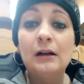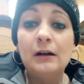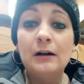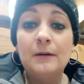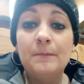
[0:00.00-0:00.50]

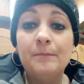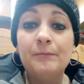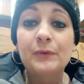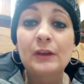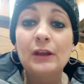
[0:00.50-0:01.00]

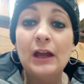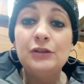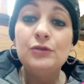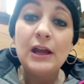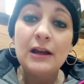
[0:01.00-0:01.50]
I
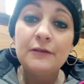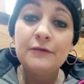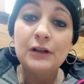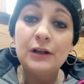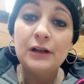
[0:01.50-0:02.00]
do
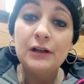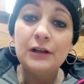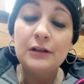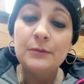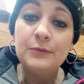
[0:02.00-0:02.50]

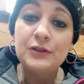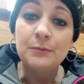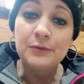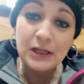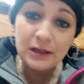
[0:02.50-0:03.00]
have
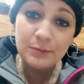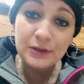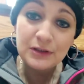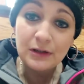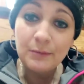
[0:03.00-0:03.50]
some
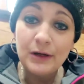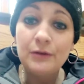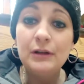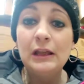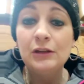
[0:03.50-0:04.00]
tips
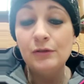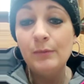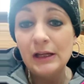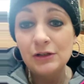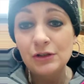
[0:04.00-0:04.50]
about
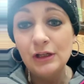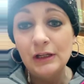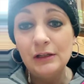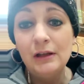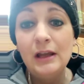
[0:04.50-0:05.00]

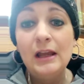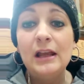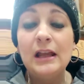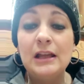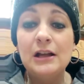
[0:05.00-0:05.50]
incubation
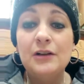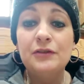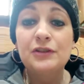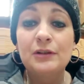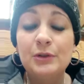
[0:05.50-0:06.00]

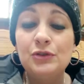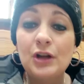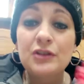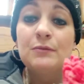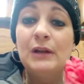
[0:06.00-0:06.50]
and some
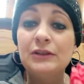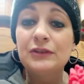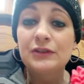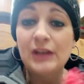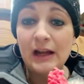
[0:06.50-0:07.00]

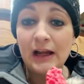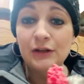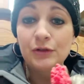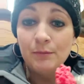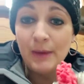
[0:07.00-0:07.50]
adjustments that I
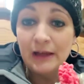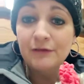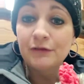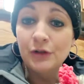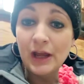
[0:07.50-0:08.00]
could make
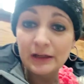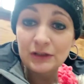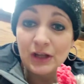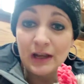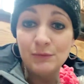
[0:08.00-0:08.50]
for
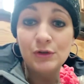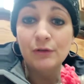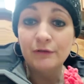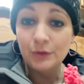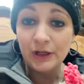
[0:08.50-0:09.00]
next time to
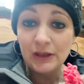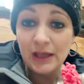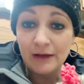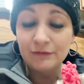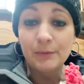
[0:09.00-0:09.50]
avoid
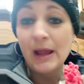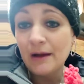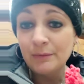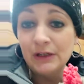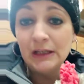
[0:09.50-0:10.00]
that from
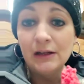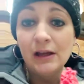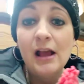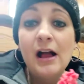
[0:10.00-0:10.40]
happening.